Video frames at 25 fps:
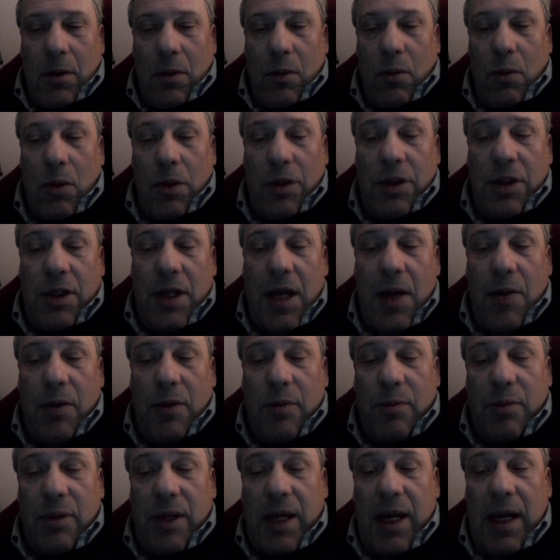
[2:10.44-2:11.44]
What in our
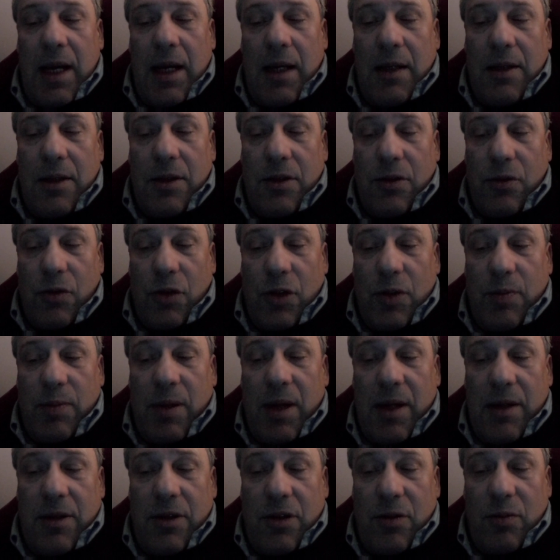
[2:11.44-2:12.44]
brain is
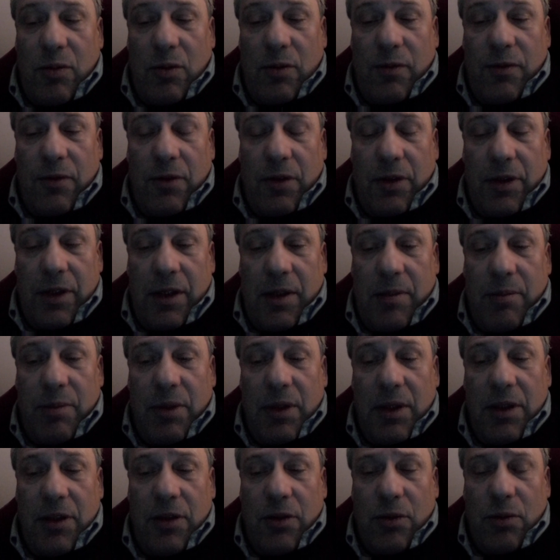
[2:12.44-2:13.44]
responsible for the
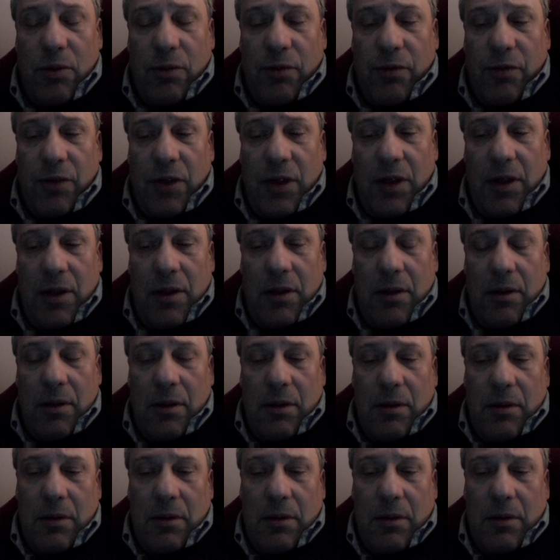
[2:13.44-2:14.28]
ability to feel,